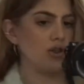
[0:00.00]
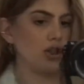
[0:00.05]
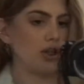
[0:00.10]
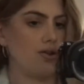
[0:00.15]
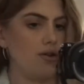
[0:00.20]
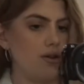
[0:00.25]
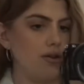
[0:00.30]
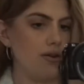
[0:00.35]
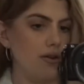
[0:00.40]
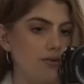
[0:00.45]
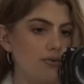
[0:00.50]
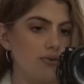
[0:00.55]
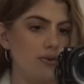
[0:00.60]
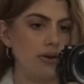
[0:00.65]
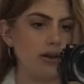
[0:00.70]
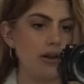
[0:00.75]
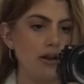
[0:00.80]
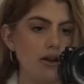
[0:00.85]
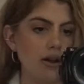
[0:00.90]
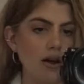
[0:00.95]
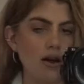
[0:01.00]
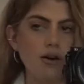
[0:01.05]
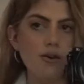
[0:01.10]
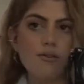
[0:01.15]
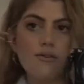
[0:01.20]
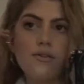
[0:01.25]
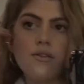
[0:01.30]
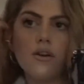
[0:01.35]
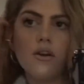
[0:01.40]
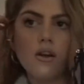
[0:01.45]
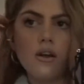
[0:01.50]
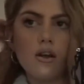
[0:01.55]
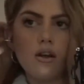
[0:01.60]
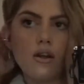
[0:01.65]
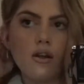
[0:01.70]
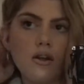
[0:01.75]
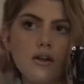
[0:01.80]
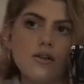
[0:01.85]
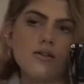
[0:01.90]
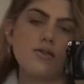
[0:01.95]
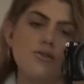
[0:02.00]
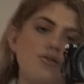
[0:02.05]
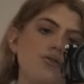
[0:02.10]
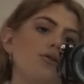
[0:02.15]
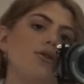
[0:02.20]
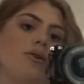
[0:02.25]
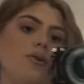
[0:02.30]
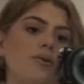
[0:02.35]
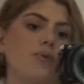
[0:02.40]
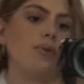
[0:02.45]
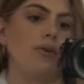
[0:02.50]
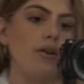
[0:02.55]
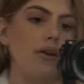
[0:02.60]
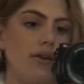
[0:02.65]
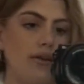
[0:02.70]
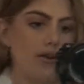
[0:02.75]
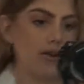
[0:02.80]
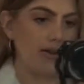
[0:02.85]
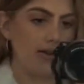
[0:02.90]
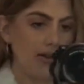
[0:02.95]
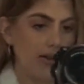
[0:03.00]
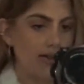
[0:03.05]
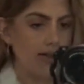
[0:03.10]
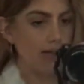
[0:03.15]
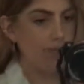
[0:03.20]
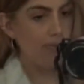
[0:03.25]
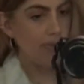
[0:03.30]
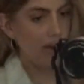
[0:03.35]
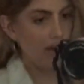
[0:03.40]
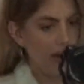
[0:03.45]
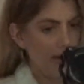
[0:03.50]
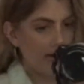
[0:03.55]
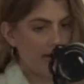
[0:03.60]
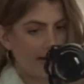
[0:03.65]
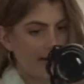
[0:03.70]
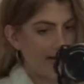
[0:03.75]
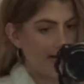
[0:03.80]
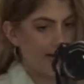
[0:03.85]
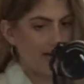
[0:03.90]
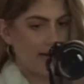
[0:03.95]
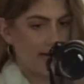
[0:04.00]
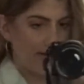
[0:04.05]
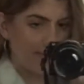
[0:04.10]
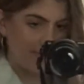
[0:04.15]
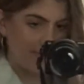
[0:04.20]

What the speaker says: which I really love. So this is a plus.